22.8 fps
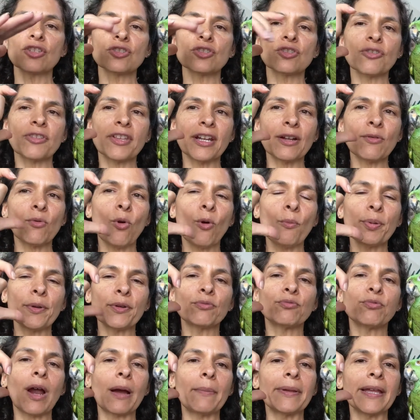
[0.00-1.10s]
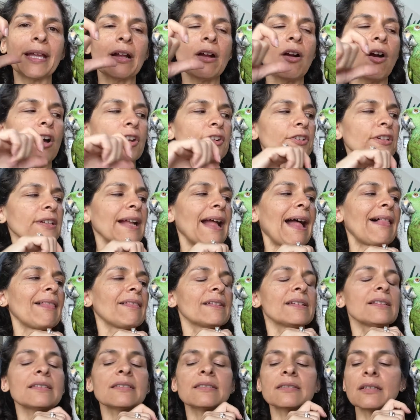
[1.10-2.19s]
so then it won't be rubbing on her
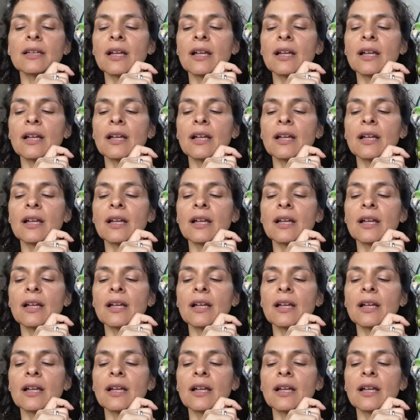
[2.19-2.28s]
callus.